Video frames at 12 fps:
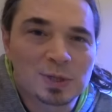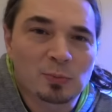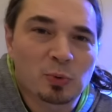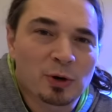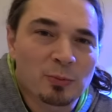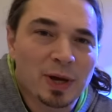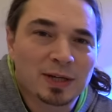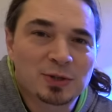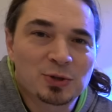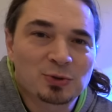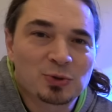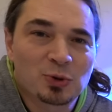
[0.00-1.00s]
up? Welcome back to
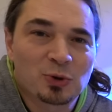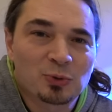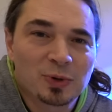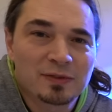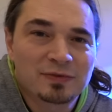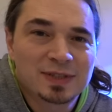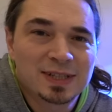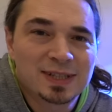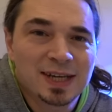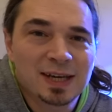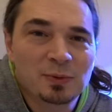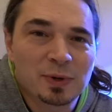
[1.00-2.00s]
Joe's Coral Reef.
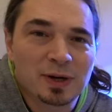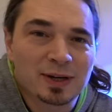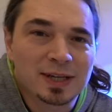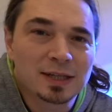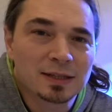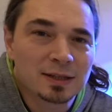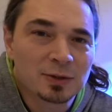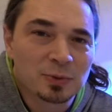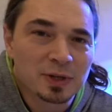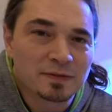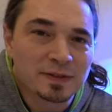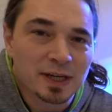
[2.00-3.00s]
Today we are killing a
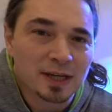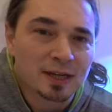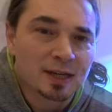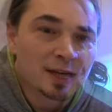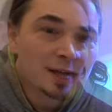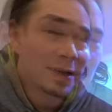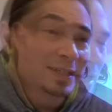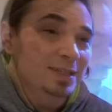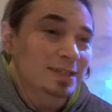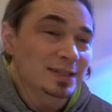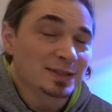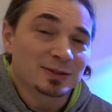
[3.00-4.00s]
reef tank.
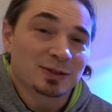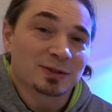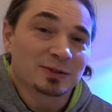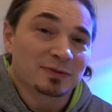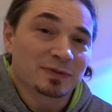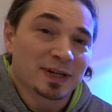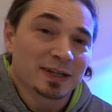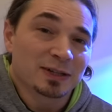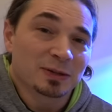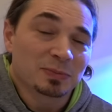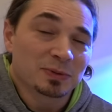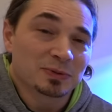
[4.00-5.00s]
He started to fatten
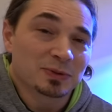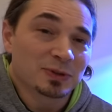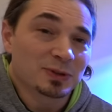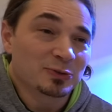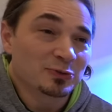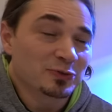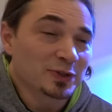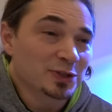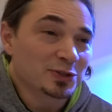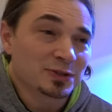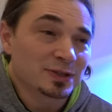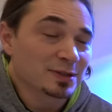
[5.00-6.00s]
up. He was a good little
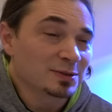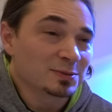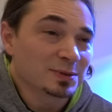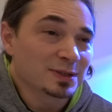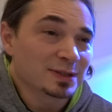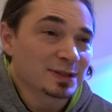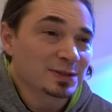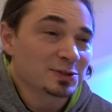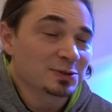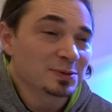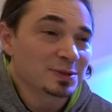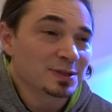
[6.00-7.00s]
fish. I don't know what the
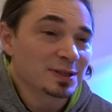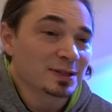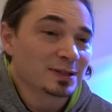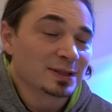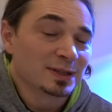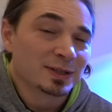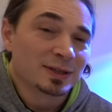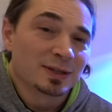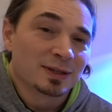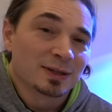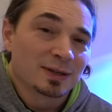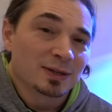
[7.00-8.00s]
issue was there.
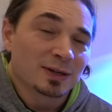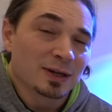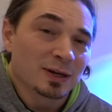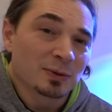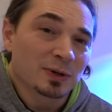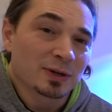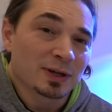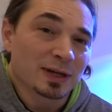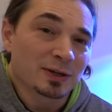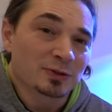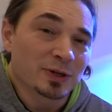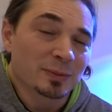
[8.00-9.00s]
What other kind
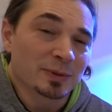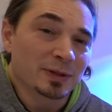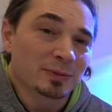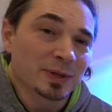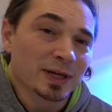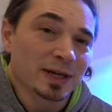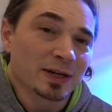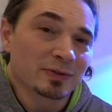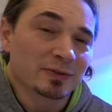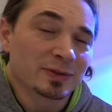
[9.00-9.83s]
of drama did we have?